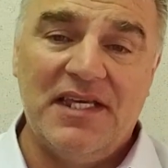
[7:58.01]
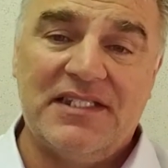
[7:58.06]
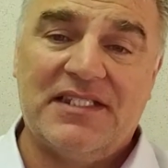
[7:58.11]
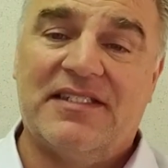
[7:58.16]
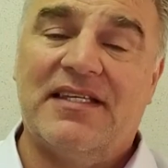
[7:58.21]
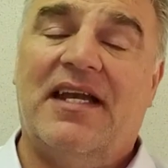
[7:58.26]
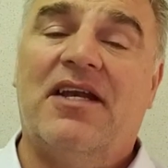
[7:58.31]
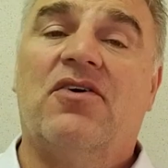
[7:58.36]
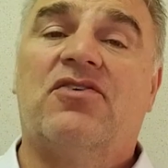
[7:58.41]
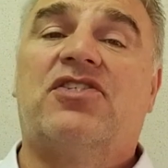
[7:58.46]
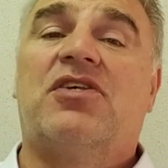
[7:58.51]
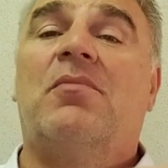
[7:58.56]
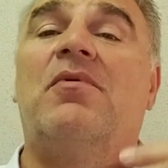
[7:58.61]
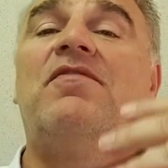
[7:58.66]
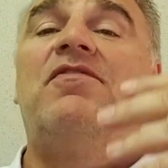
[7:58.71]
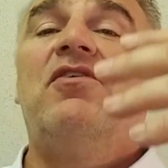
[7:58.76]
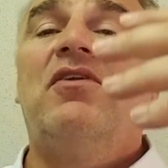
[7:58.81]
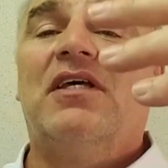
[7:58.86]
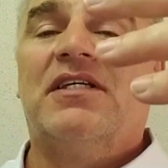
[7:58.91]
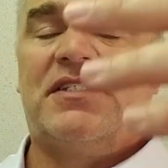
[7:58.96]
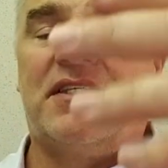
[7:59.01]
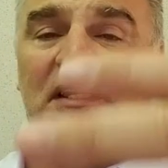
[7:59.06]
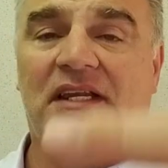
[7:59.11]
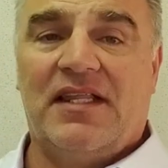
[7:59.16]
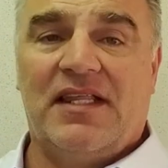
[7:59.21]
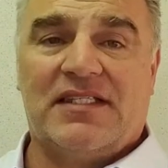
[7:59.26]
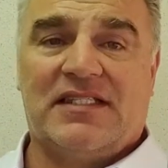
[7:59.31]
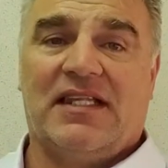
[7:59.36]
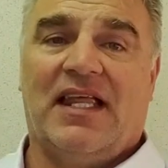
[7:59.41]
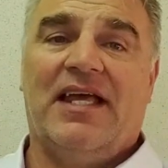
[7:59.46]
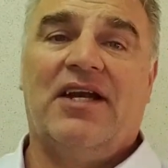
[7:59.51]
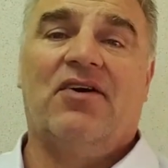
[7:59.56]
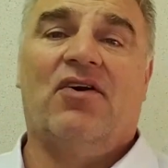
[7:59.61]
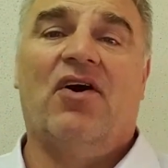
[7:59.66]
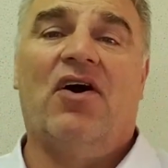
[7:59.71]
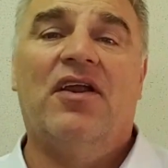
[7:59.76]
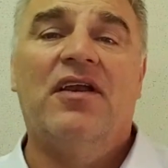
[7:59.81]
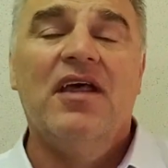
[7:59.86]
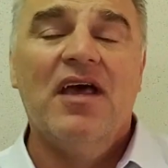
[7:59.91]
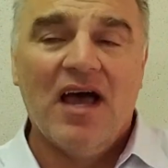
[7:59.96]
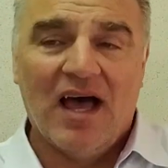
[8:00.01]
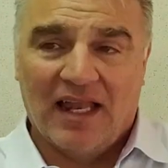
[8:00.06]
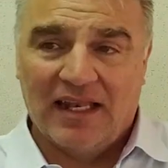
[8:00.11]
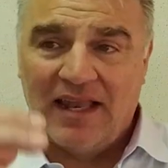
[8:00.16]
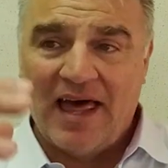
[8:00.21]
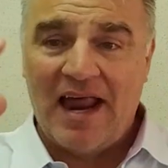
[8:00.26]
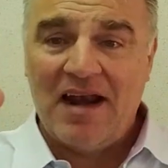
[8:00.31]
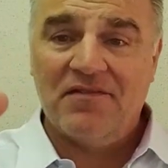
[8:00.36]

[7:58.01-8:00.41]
because I know some of you listen to this later on, a lot